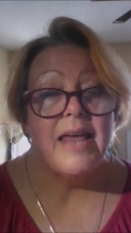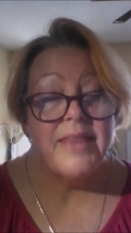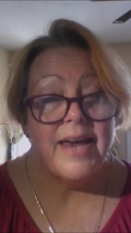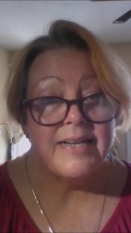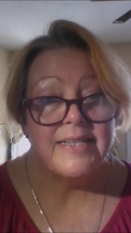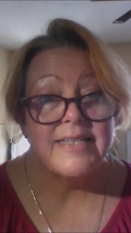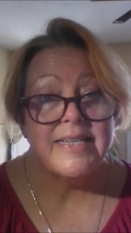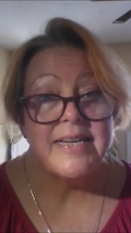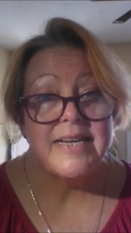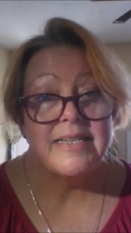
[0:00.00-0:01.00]
And that is
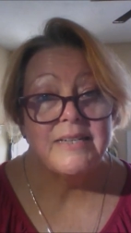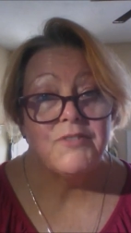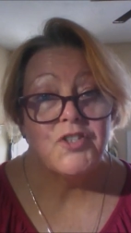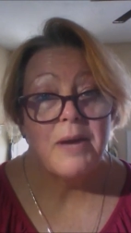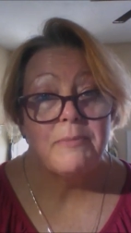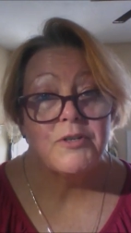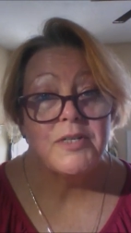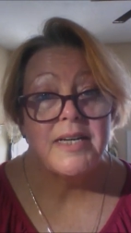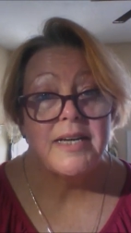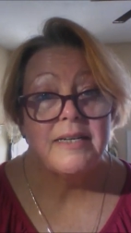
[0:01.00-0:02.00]
the end of
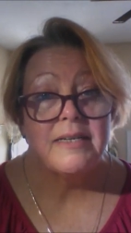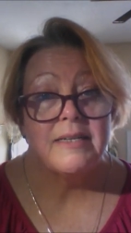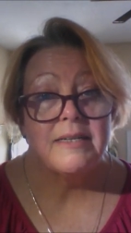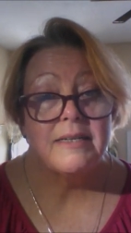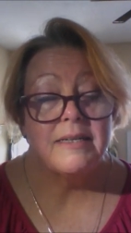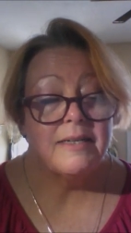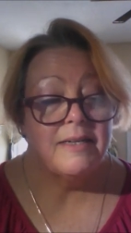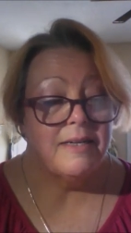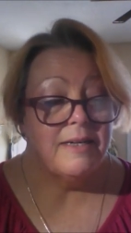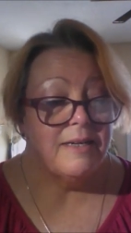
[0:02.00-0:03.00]
chapter 10.
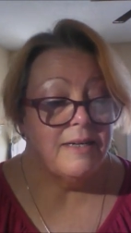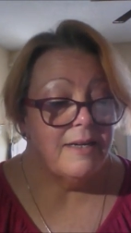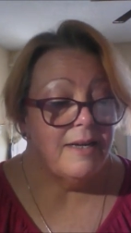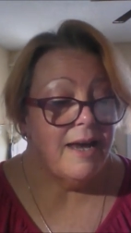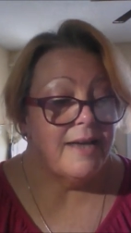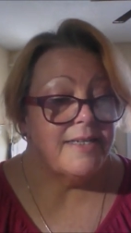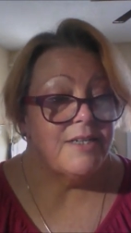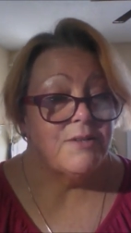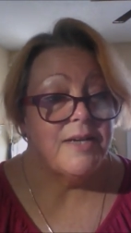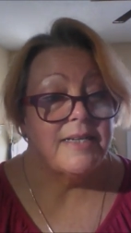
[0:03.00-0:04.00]

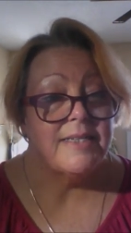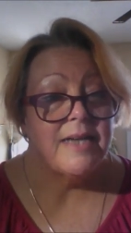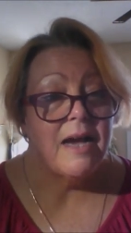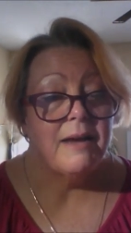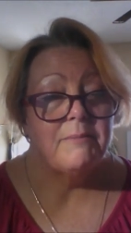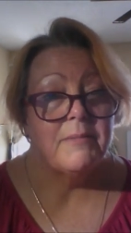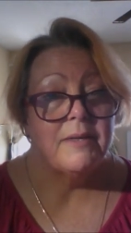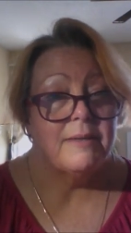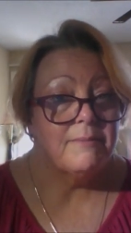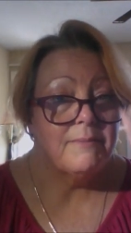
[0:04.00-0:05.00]
Until next time,